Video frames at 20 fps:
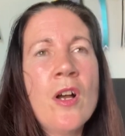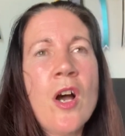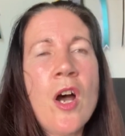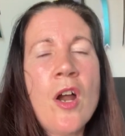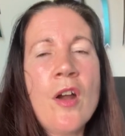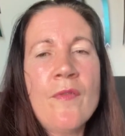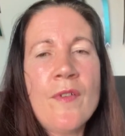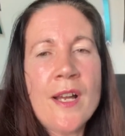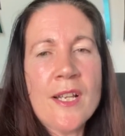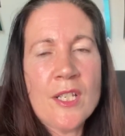
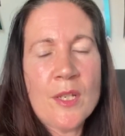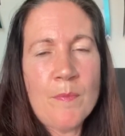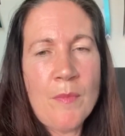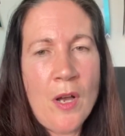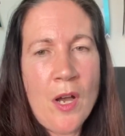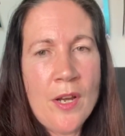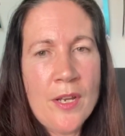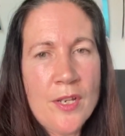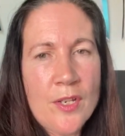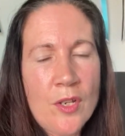I've asked
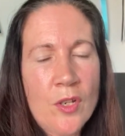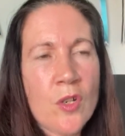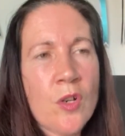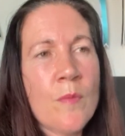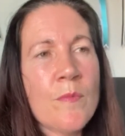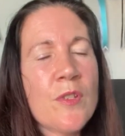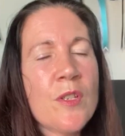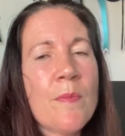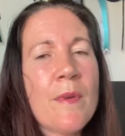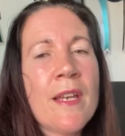Barney to
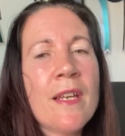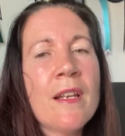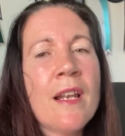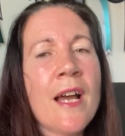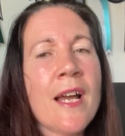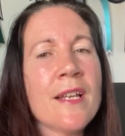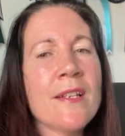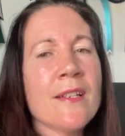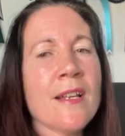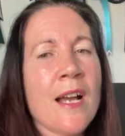come to me and
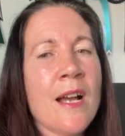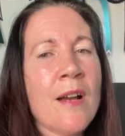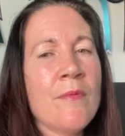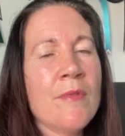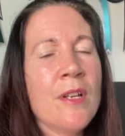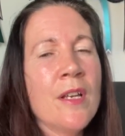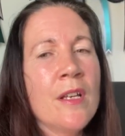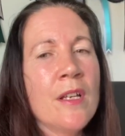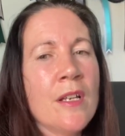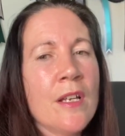lie down
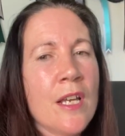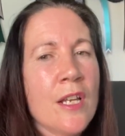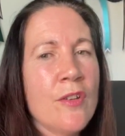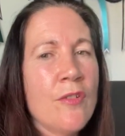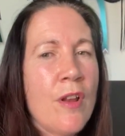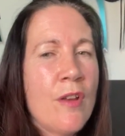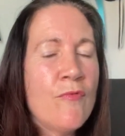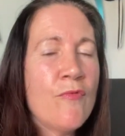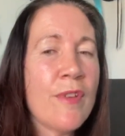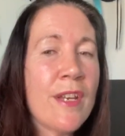
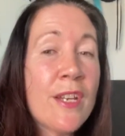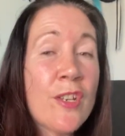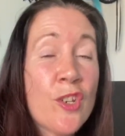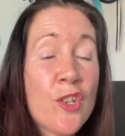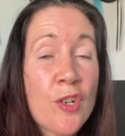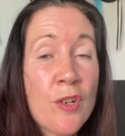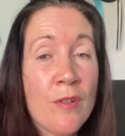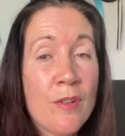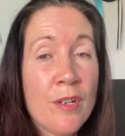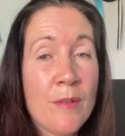and
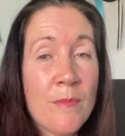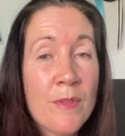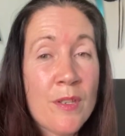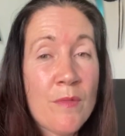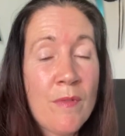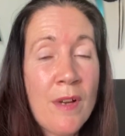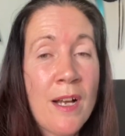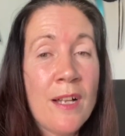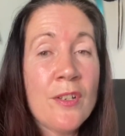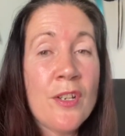reassured him as
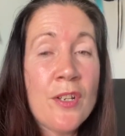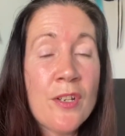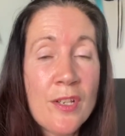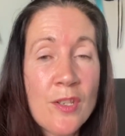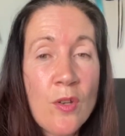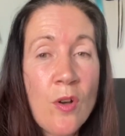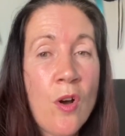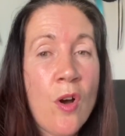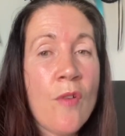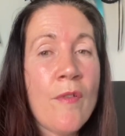well. It's
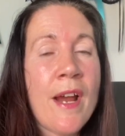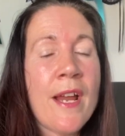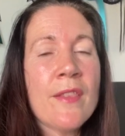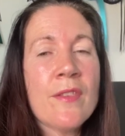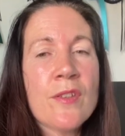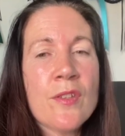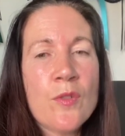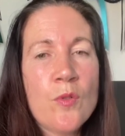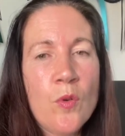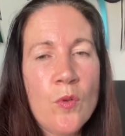all right,
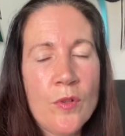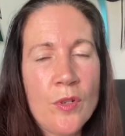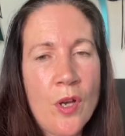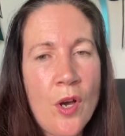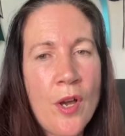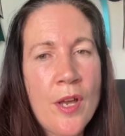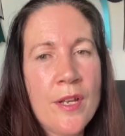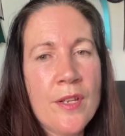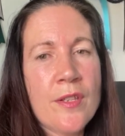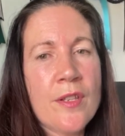there's no
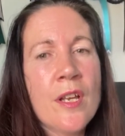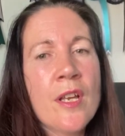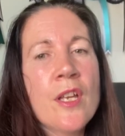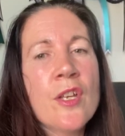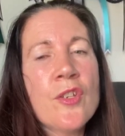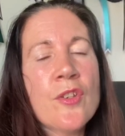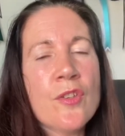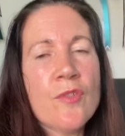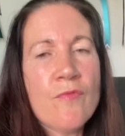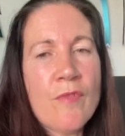noise.
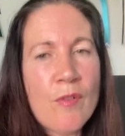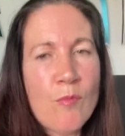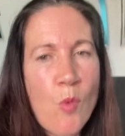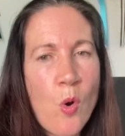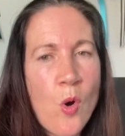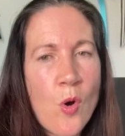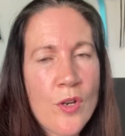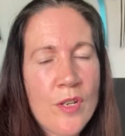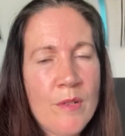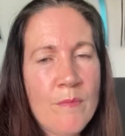Just
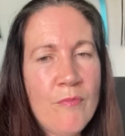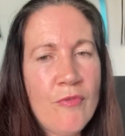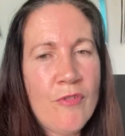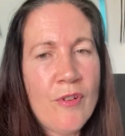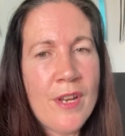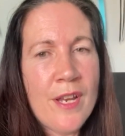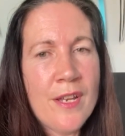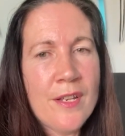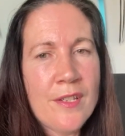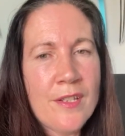reward and
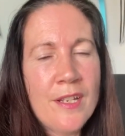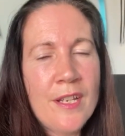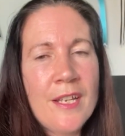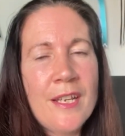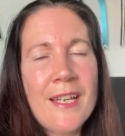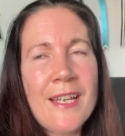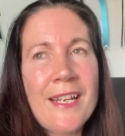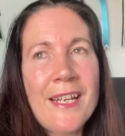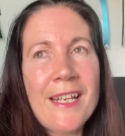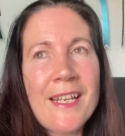praise.
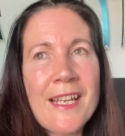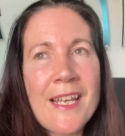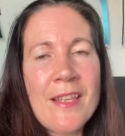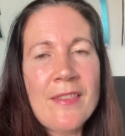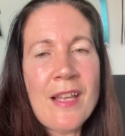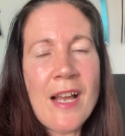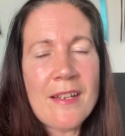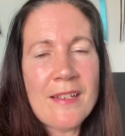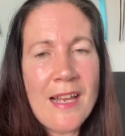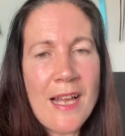And again,
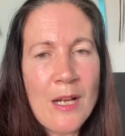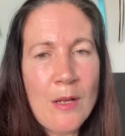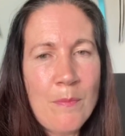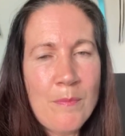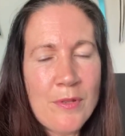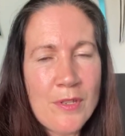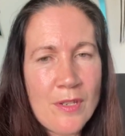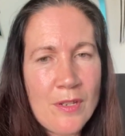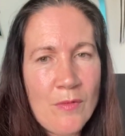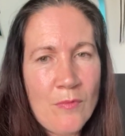that
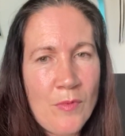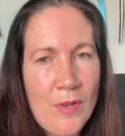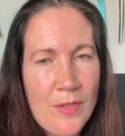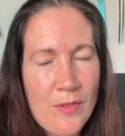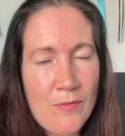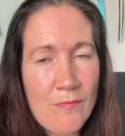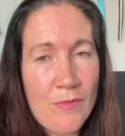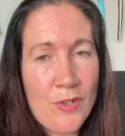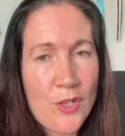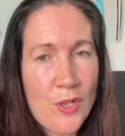helps
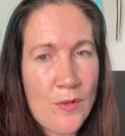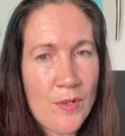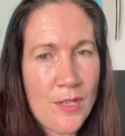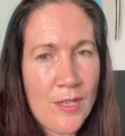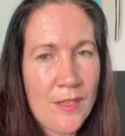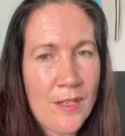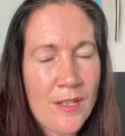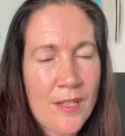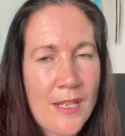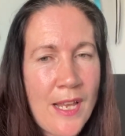with
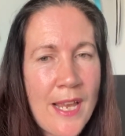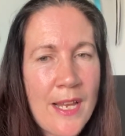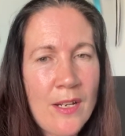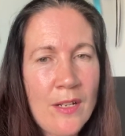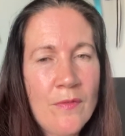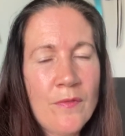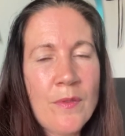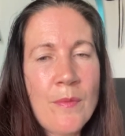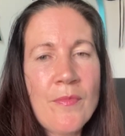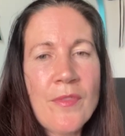reducing the cycle
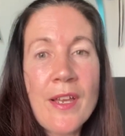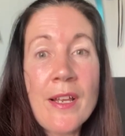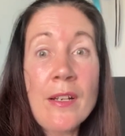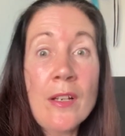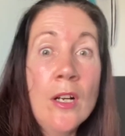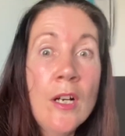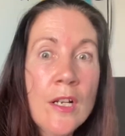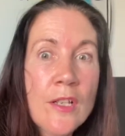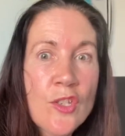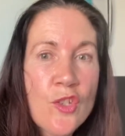of them thinking,
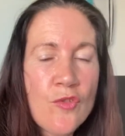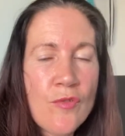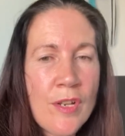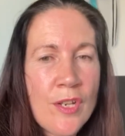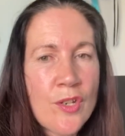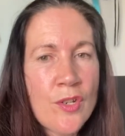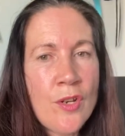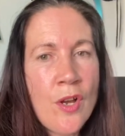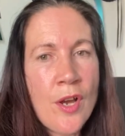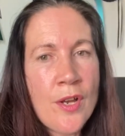oh,
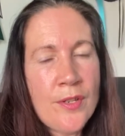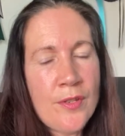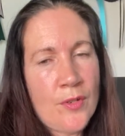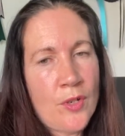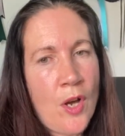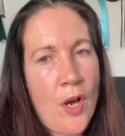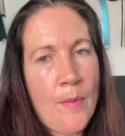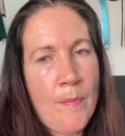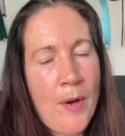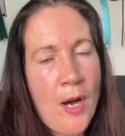strange noise,
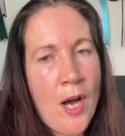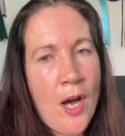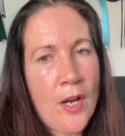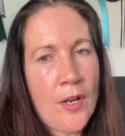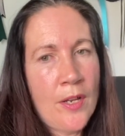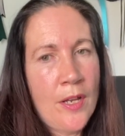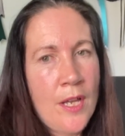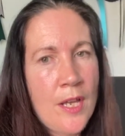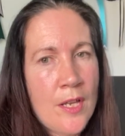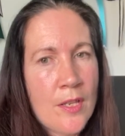got a
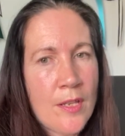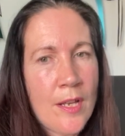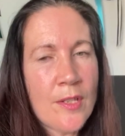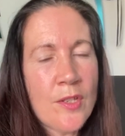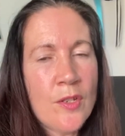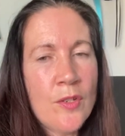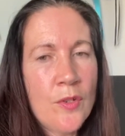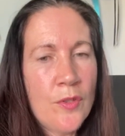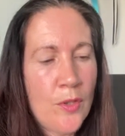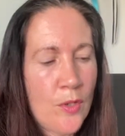bark. That's
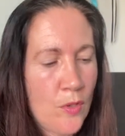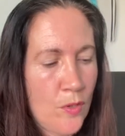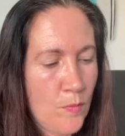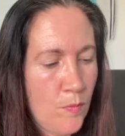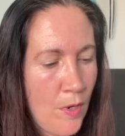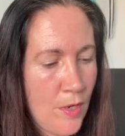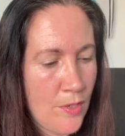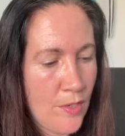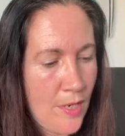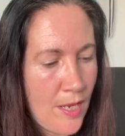another good
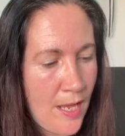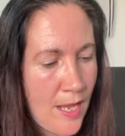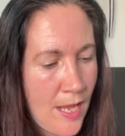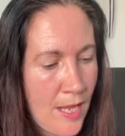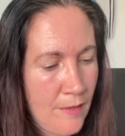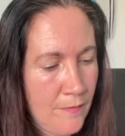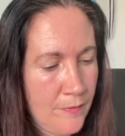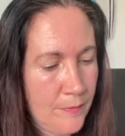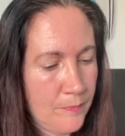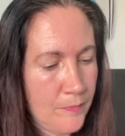one to
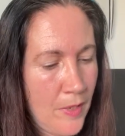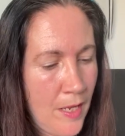have.